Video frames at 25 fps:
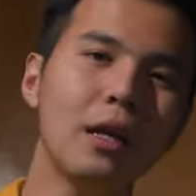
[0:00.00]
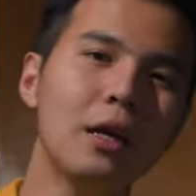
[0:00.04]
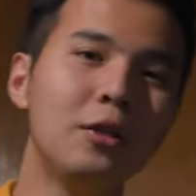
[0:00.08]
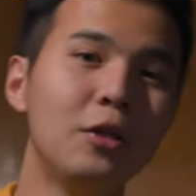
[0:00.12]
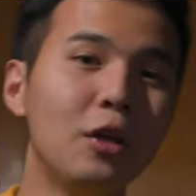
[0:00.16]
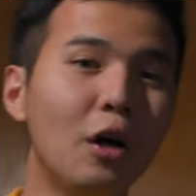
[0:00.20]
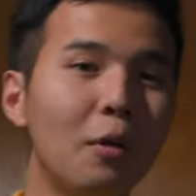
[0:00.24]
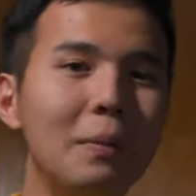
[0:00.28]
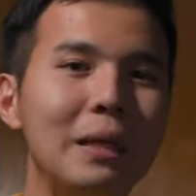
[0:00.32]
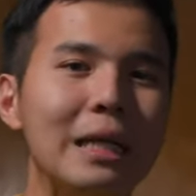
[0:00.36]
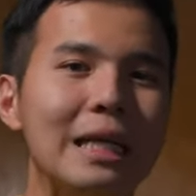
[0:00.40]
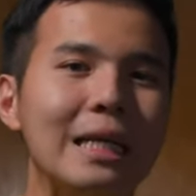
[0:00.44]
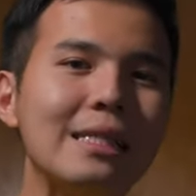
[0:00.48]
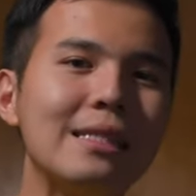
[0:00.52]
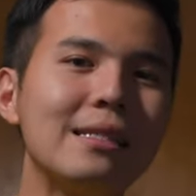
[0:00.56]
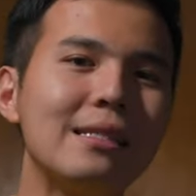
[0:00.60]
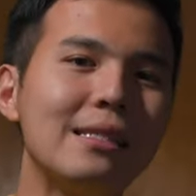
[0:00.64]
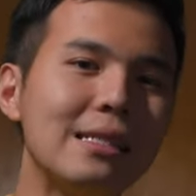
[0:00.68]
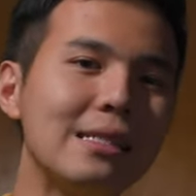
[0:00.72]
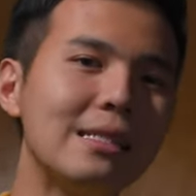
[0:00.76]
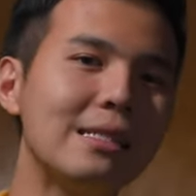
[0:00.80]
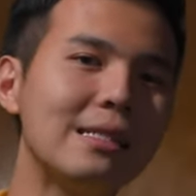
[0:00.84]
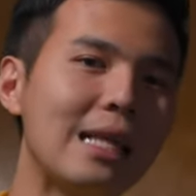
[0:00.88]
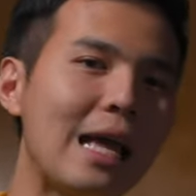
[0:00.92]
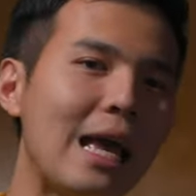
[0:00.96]
Normally a
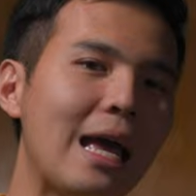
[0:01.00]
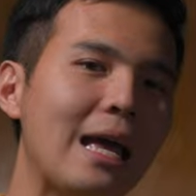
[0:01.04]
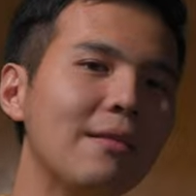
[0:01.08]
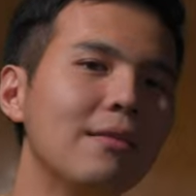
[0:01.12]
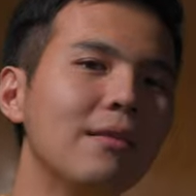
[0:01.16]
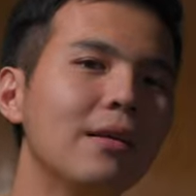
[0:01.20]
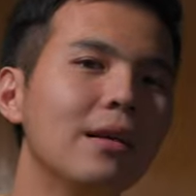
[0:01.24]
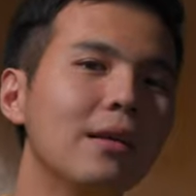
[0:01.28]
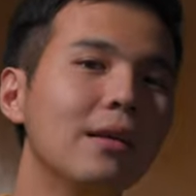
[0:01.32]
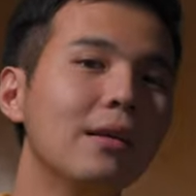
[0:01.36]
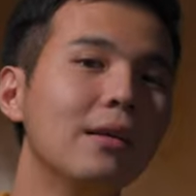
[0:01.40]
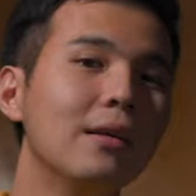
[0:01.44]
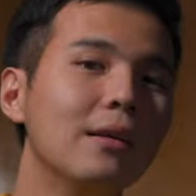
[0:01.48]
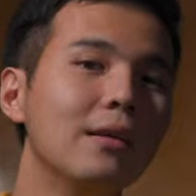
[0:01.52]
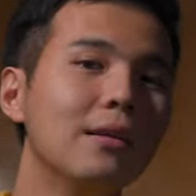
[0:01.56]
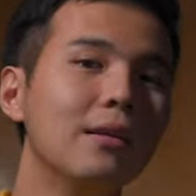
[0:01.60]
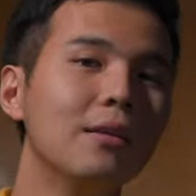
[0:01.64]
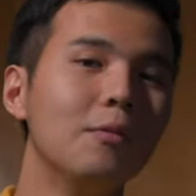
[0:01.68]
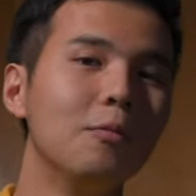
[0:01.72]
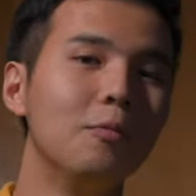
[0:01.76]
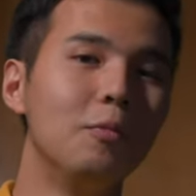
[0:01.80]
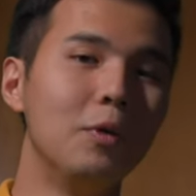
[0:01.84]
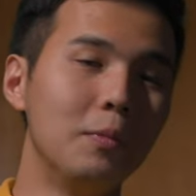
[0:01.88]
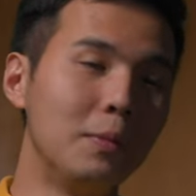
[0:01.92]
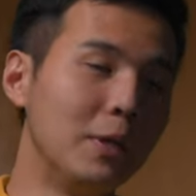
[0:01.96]
C-stand
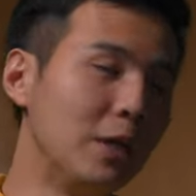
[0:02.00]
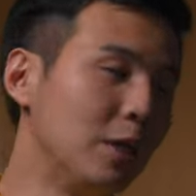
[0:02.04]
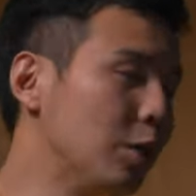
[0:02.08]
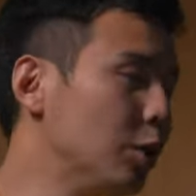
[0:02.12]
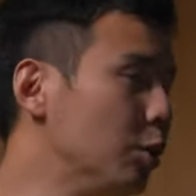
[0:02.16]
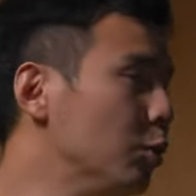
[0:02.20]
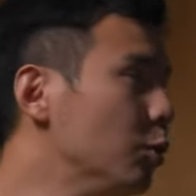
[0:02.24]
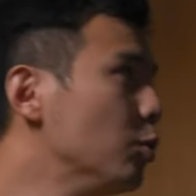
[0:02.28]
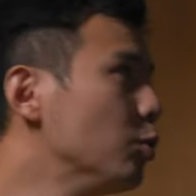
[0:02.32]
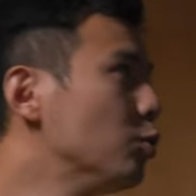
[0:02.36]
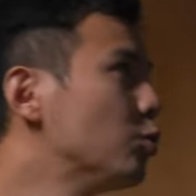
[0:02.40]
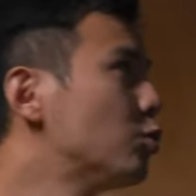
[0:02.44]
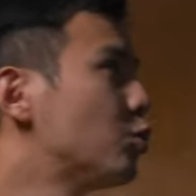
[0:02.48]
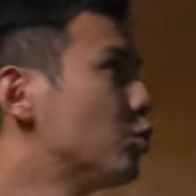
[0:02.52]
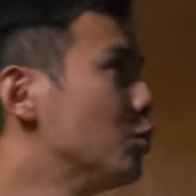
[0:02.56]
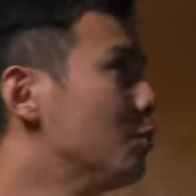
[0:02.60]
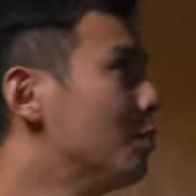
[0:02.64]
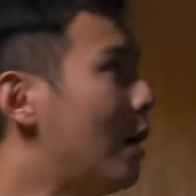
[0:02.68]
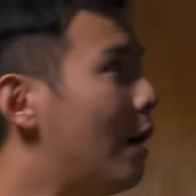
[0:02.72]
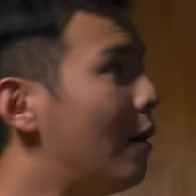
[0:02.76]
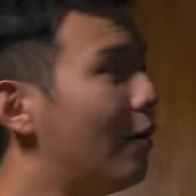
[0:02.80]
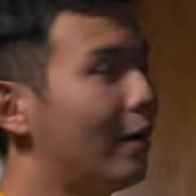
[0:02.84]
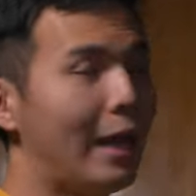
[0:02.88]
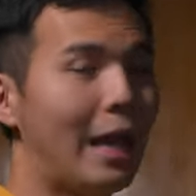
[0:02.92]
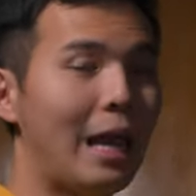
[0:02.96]
will be used to
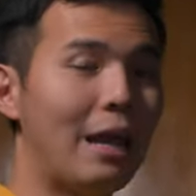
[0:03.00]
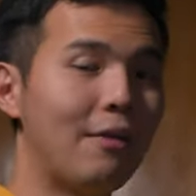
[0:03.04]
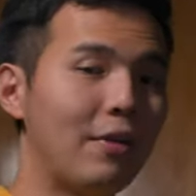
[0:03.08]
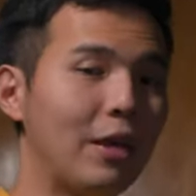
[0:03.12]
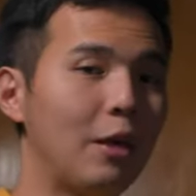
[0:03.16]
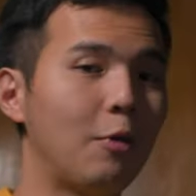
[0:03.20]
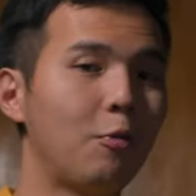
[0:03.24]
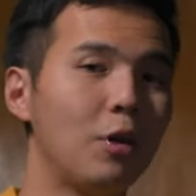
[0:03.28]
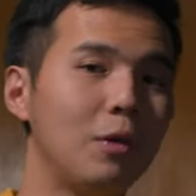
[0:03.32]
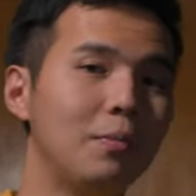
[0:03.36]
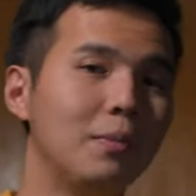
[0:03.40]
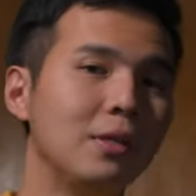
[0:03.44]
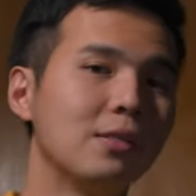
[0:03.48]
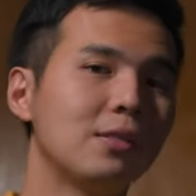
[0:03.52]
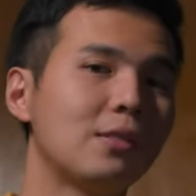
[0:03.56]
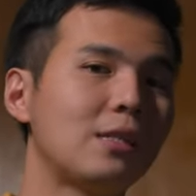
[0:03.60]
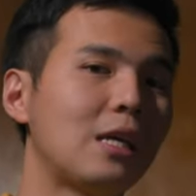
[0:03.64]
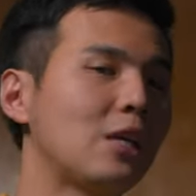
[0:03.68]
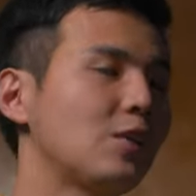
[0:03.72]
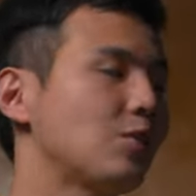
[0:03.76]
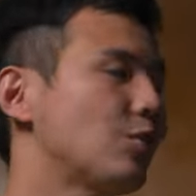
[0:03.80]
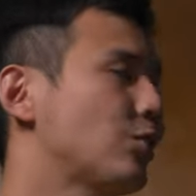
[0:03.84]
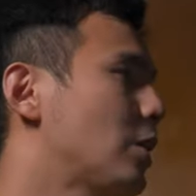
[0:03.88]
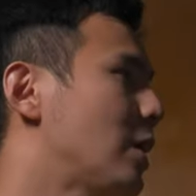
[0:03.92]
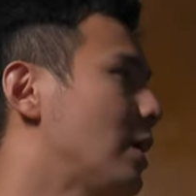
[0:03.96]
mount heavy equipment
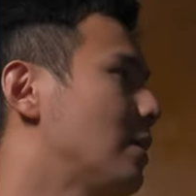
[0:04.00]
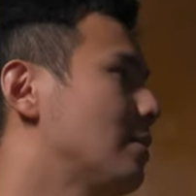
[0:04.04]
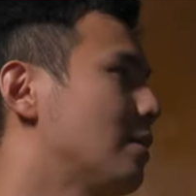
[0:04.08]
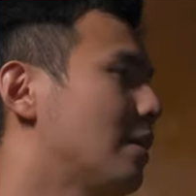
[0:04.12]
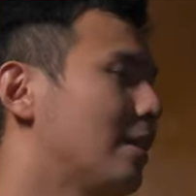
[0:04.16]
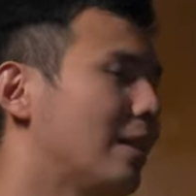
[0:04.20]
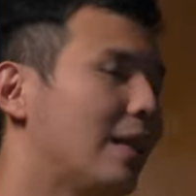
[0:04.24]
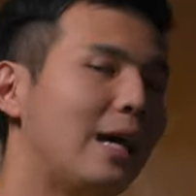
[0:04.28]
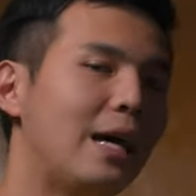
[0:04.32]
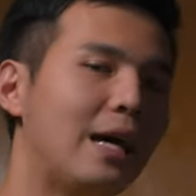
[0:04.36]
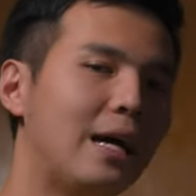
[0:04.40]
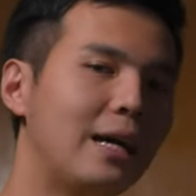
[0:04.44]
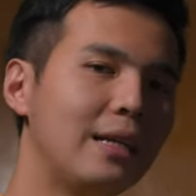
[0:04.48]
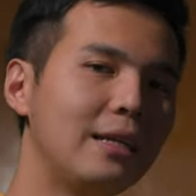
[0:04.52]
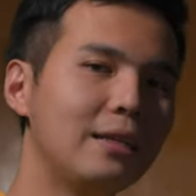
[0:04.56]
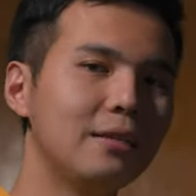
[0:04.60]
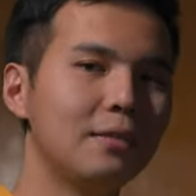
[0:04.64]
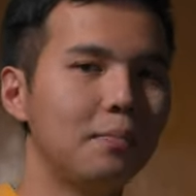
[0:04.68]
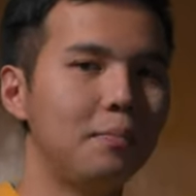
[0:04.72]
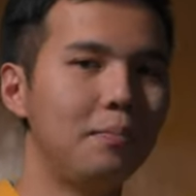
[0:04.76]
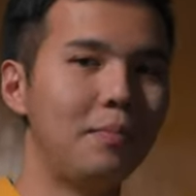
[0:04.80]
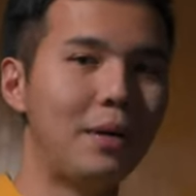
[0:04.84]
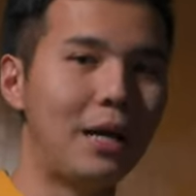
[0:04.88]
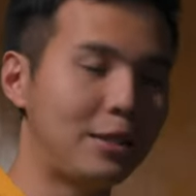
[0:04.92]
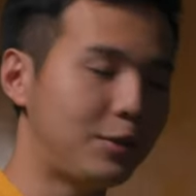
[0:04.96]
such as a
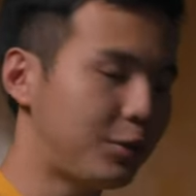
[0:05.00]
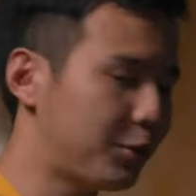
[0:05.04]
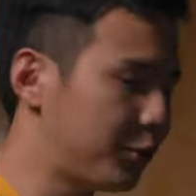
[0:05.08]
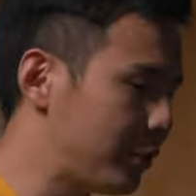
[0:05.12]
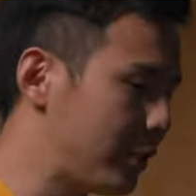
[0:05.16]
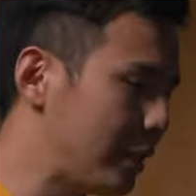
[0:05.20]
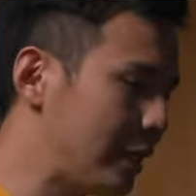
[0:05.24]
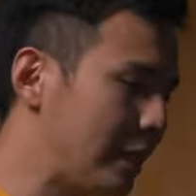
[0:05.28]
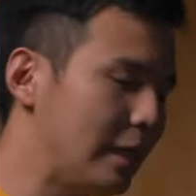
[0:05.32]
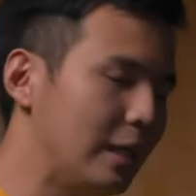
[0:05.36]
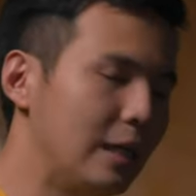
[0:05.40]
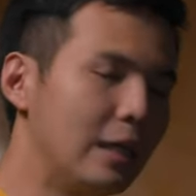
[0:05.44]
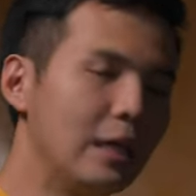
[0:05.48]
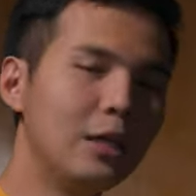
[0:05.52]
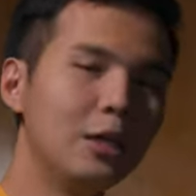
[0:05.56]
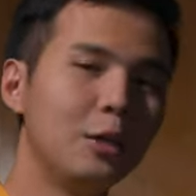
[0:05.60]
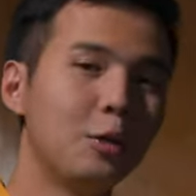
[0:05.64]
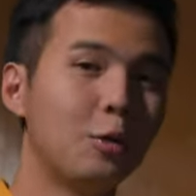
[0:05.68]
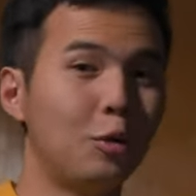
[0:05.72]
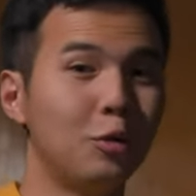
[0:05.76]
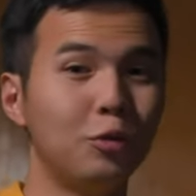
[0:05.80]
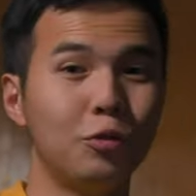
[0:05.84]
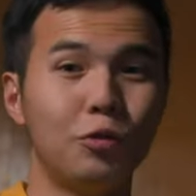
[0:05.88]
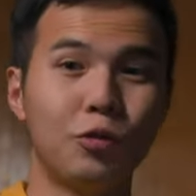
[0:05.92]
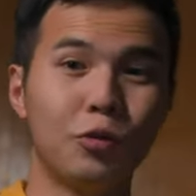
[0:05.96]
light, battery,
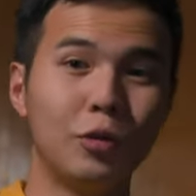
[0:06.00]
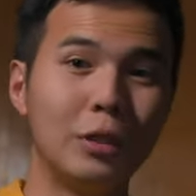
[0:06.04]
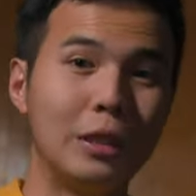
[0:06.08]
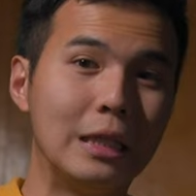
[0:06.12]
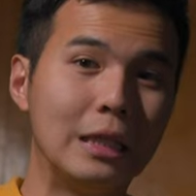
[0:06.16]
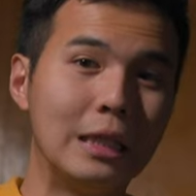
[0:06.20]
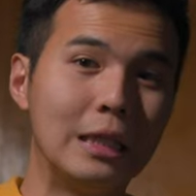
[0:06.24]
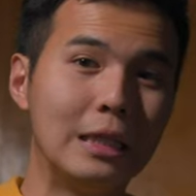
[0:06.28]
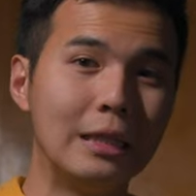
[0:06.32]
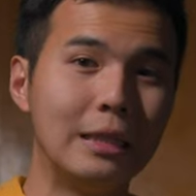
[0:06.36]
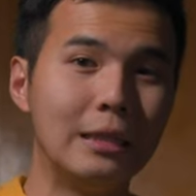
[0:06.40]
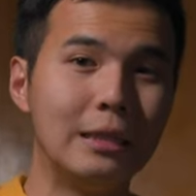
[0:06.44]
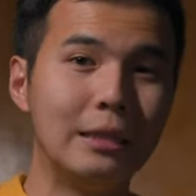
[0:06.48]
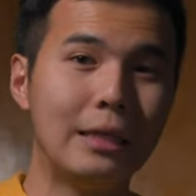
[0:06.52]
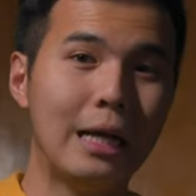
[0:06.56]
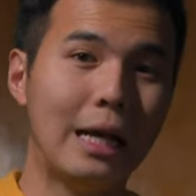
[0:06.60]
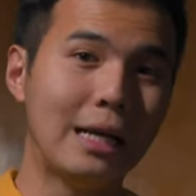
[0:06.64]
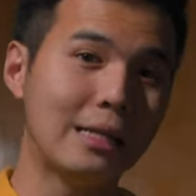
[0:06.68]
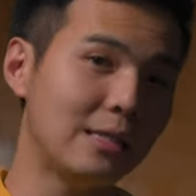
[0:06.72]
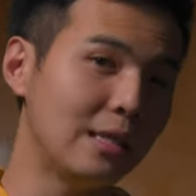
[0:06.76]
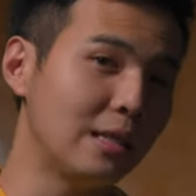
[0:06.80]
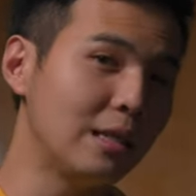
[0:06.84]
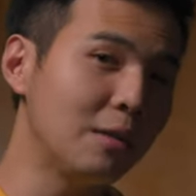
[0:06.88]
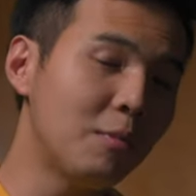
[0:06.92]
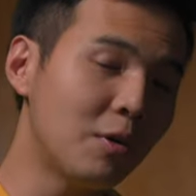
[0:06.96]
controller,
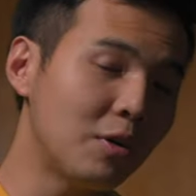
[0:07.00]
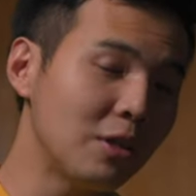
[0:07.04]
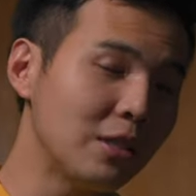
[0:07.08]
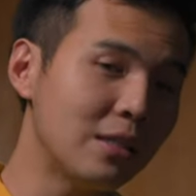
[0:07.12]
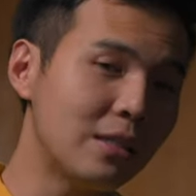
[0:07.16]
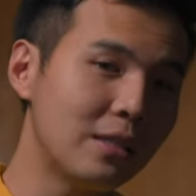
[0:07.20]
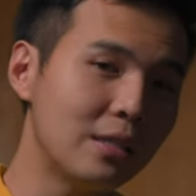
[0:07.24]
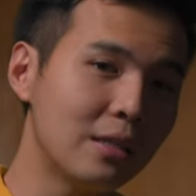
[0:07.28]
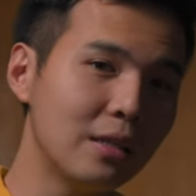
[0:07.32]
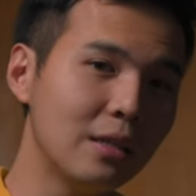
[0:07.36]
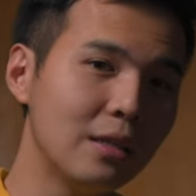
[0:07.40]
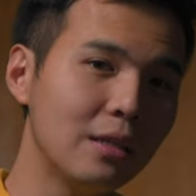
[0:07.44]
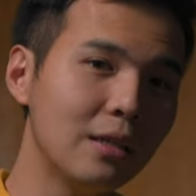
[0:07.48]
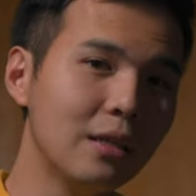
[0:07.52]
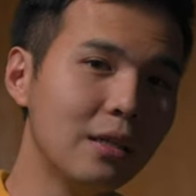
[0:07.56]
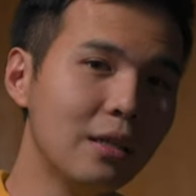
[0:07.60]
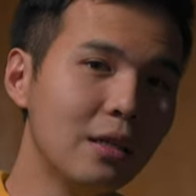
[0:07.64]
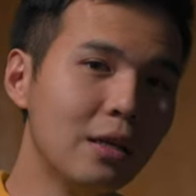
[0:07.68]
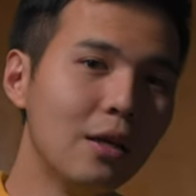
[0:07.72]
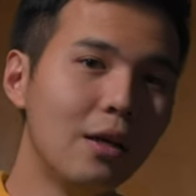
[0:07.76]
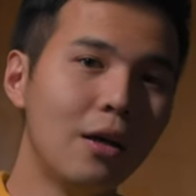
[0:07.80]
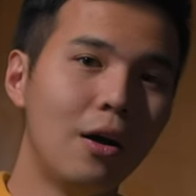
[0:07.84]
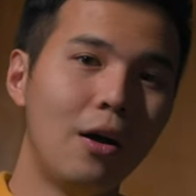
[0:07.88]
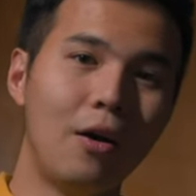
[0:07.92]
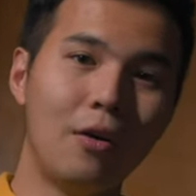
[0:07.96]
external monitor,
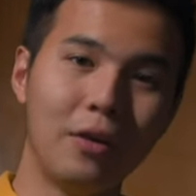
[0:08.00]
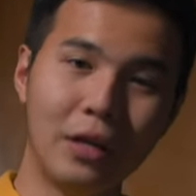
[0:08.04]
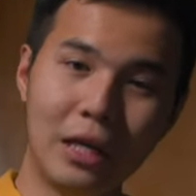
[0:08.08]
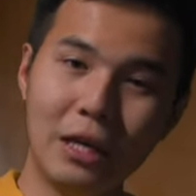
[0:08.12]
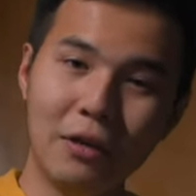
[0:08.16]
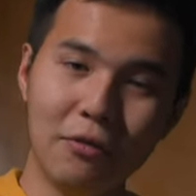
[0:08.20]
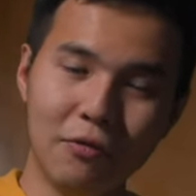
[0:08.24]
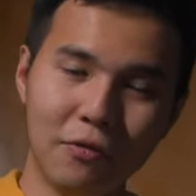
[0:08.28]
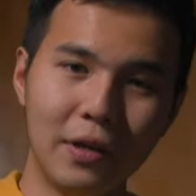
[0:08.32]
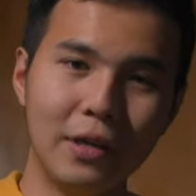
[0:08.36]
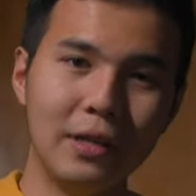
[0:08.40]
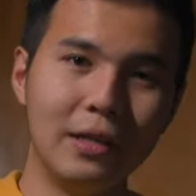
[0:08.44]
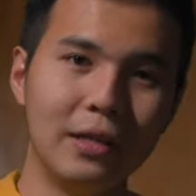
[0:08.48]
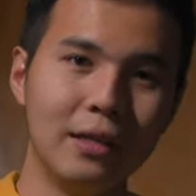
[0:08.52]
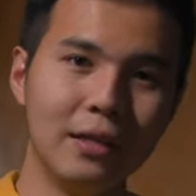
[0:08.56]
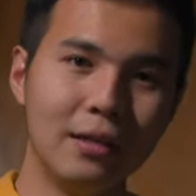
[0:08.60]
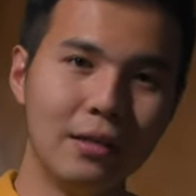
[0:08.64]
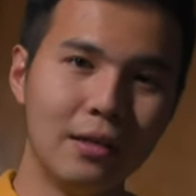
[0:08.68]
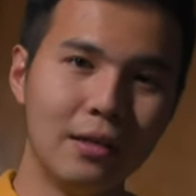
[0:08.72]
or even